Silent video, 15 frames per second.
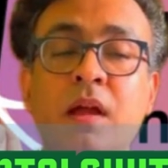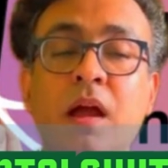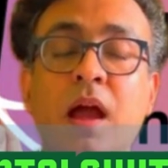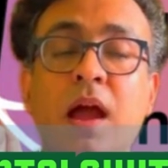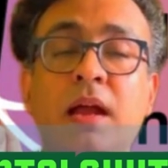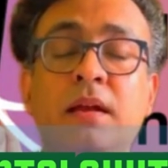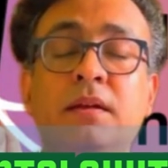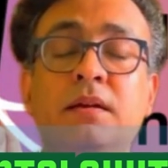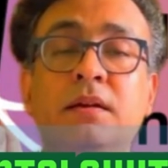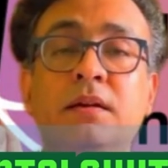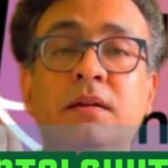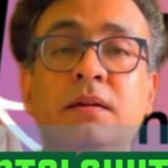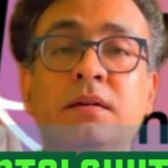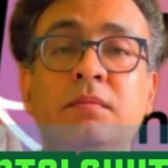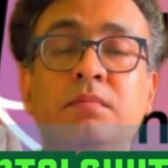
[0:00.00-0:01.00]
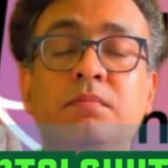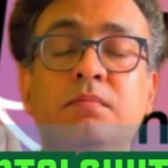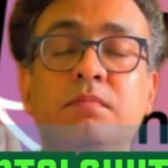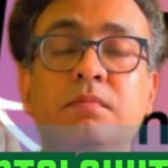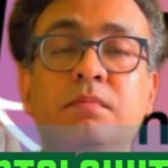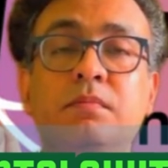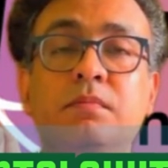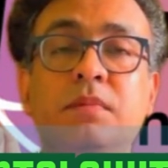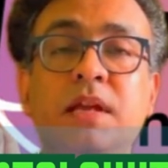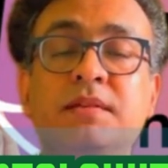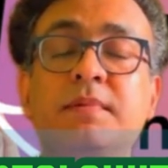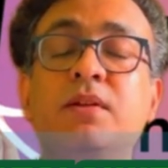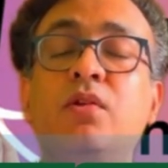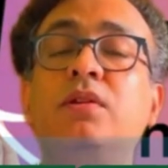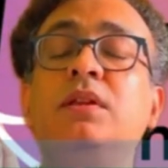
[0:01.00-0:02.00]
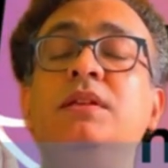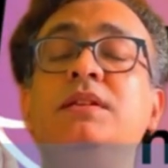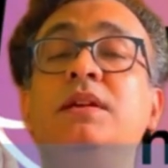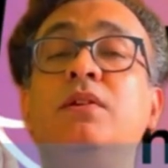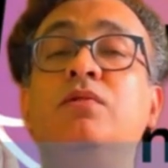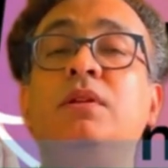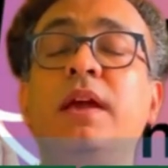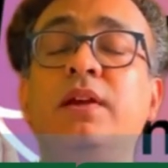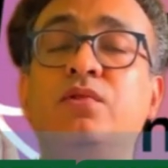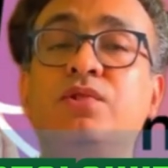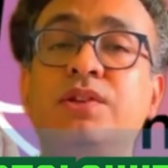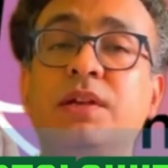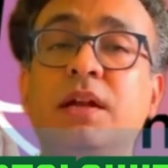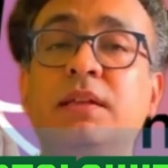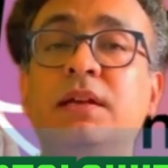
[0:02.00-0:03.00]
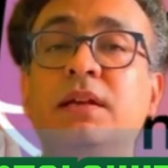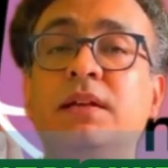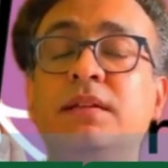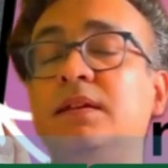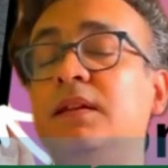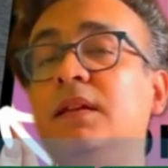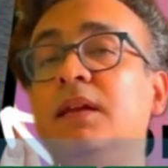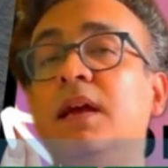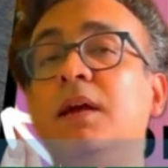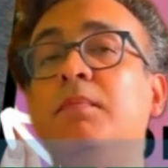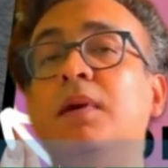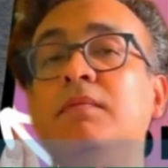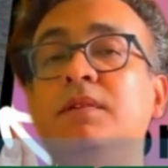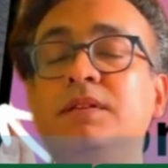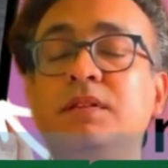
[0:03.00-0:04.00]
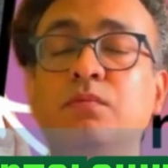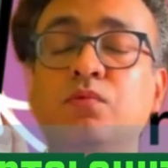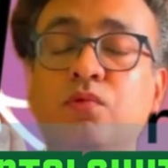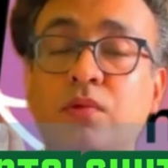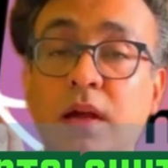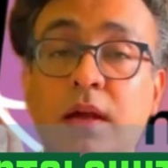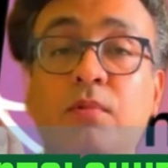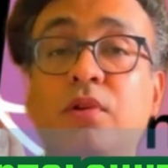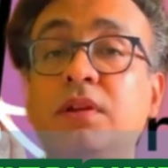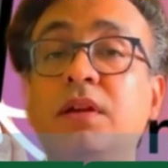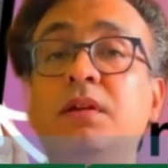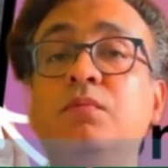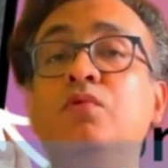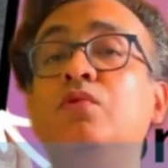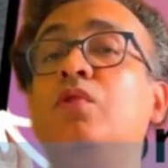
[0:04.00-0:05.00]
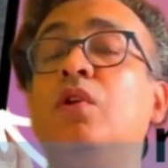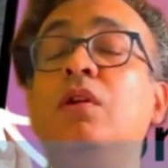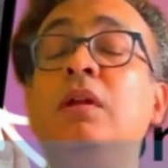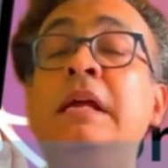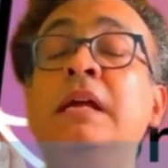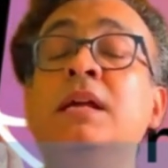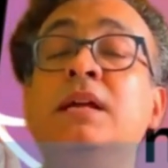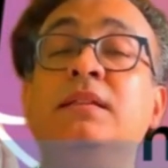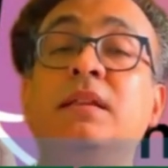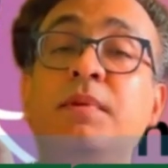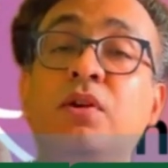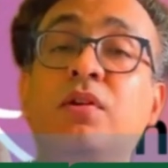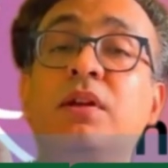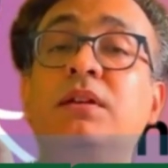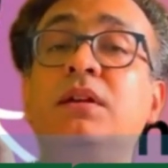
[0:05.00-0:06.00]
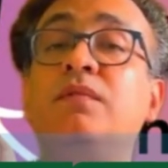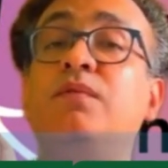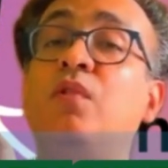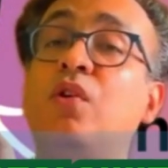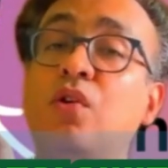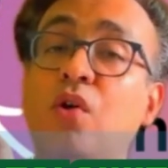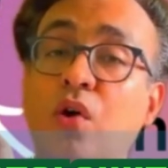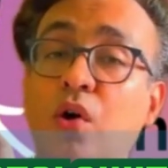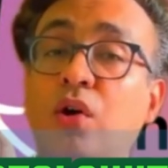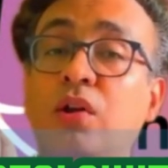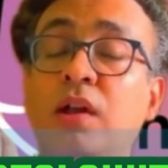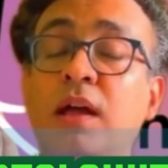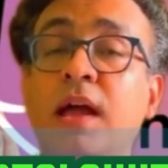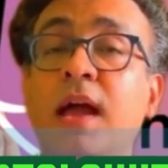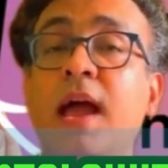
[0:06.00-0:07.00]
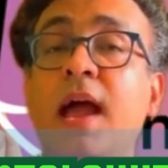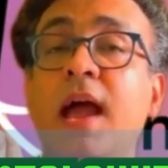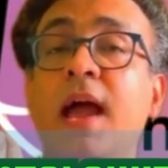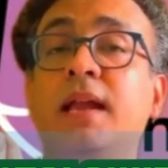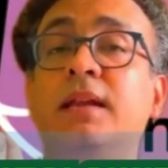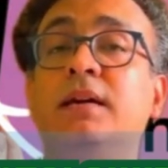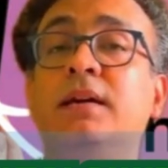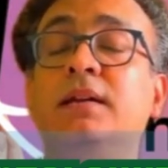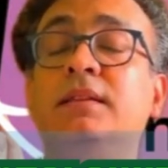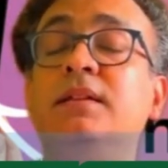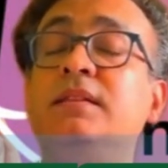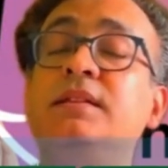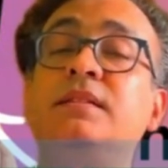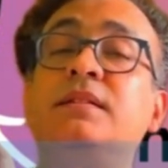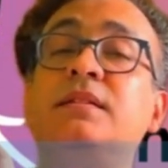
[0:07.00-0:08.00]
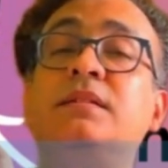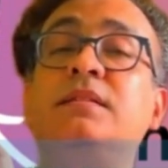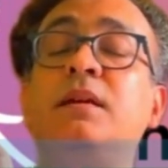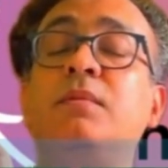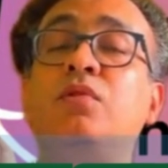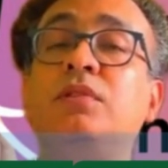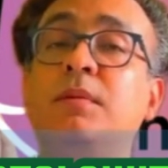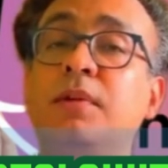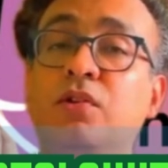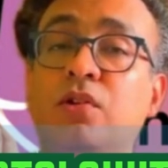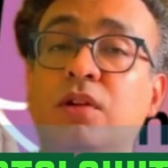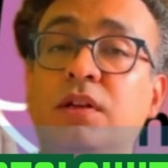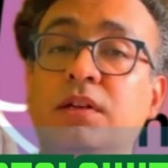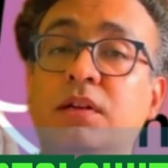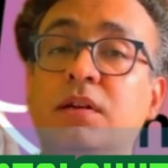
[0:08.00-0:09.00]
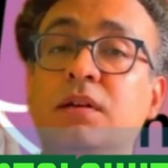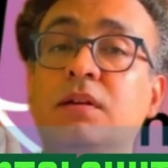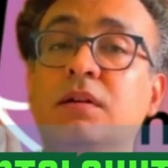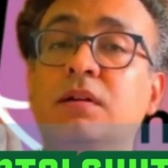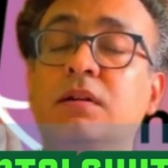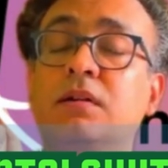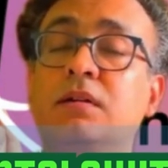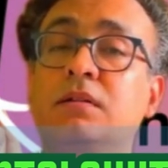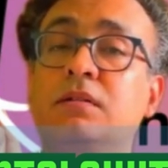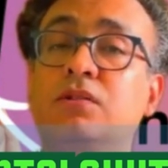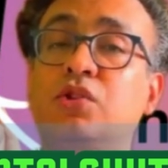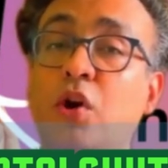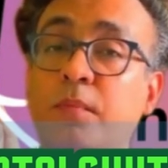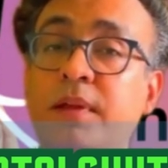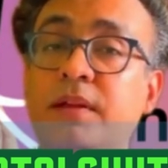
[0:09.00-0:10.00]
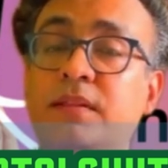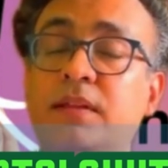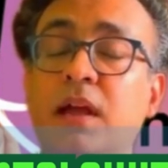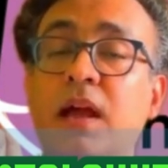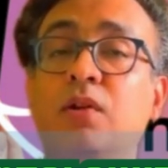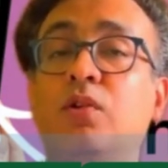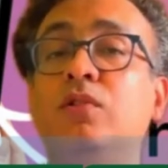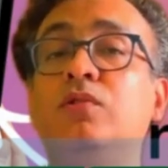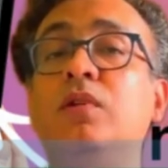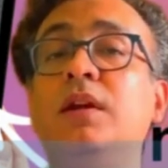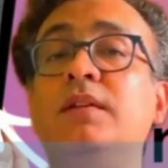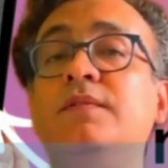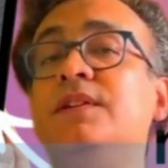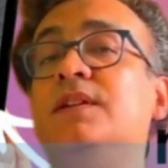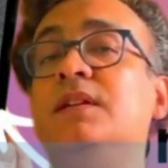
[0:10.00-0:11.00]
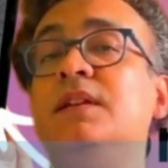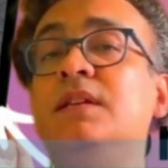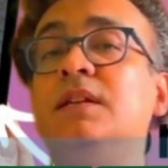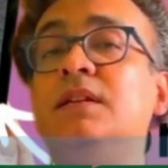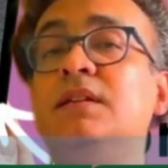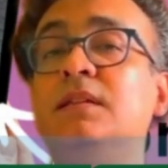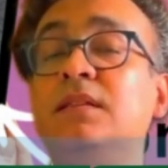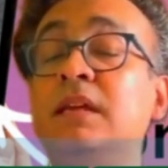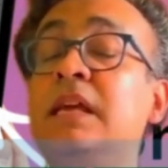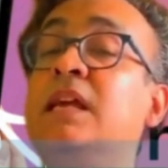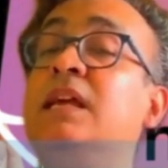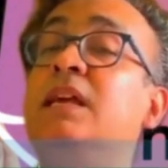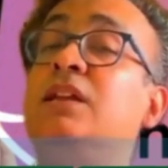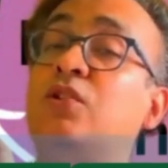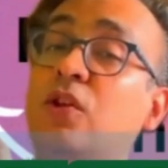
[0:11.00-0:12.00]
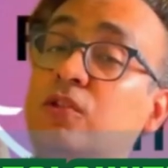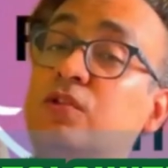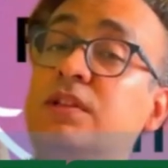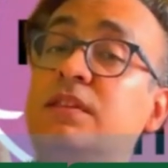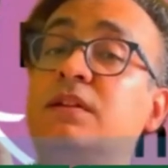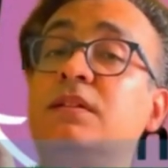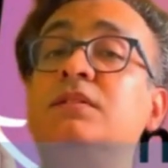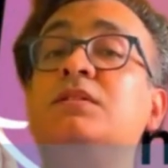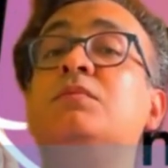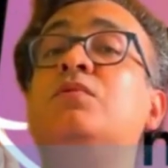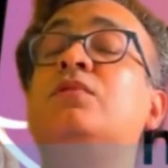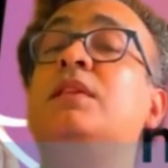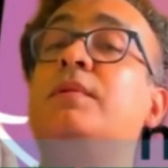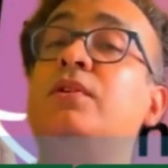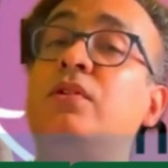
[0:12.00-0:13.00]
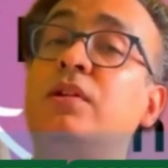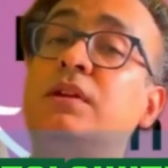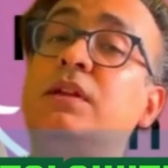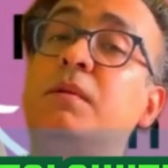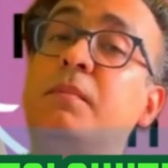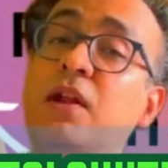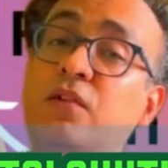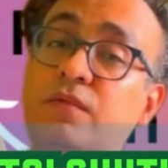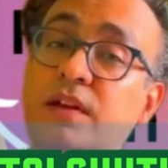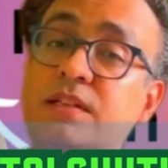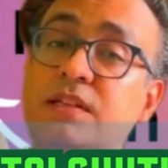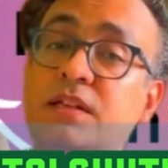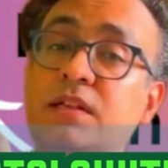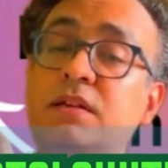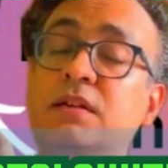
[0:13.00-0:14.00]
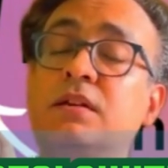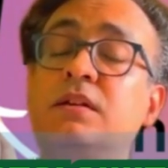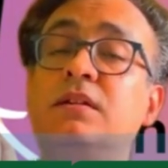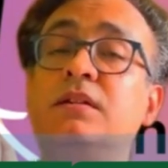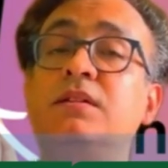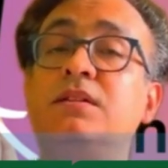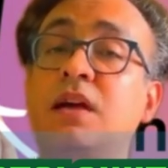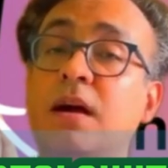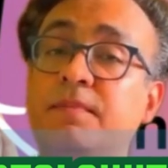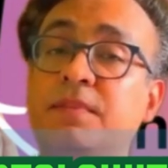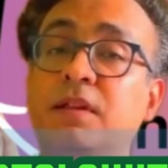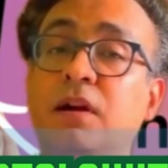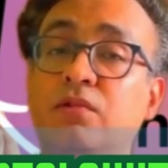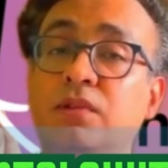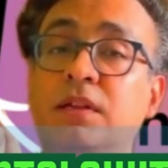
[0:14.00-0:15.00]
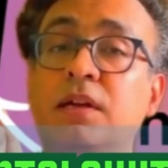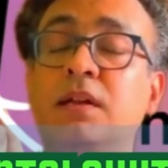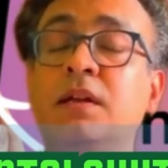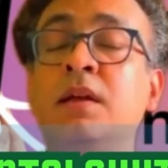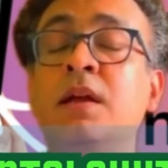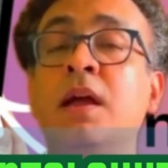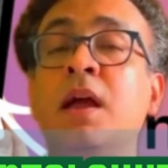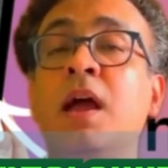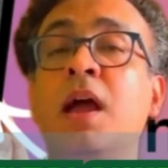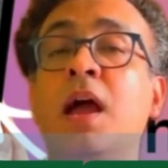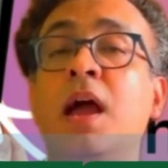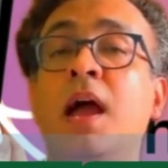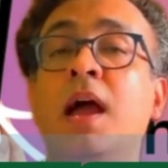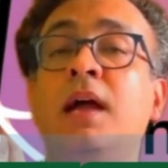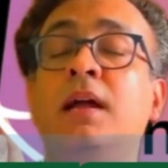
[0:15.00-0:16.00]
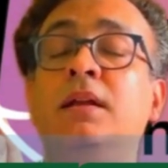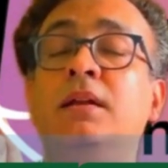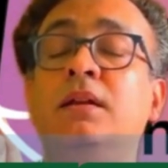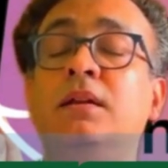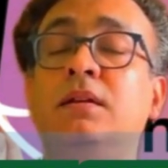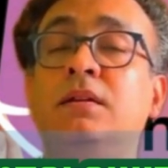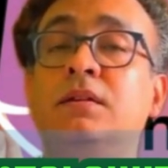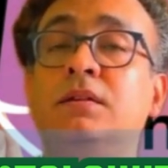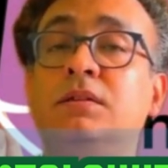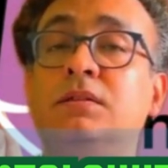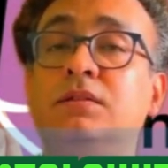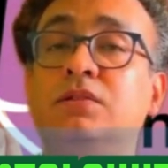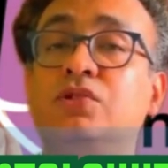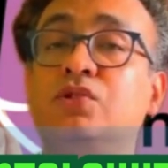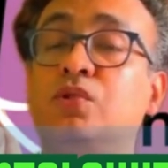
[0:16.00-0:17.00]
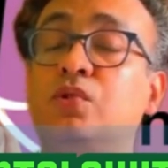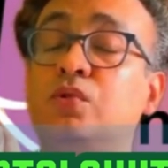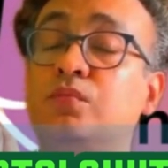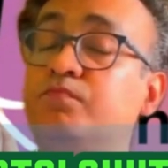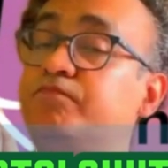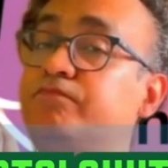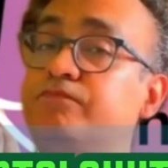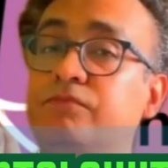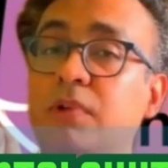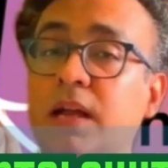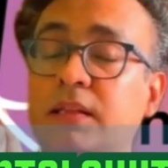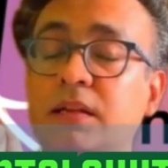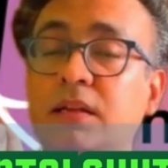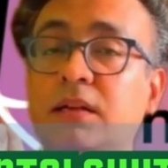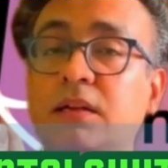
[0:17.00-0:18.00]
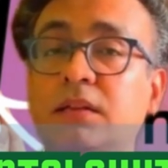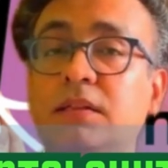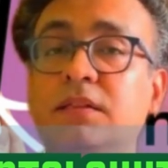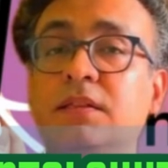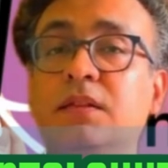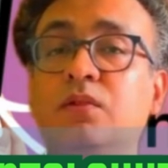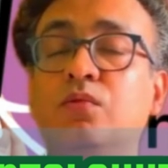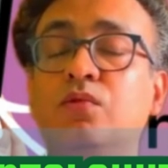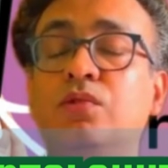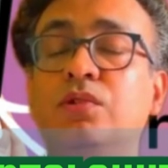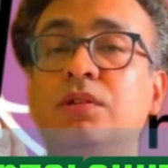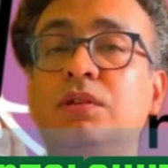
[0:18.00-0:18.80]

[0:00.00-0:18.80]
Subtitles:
And last but not least, I would like to share that recently I have published a book. I have authored a book called Semiconductor for All, and this discusses semiconductor topics and also artificial intelligence. It also discusses about semiconductor manufacturing stuffs out there, and so I think this is a good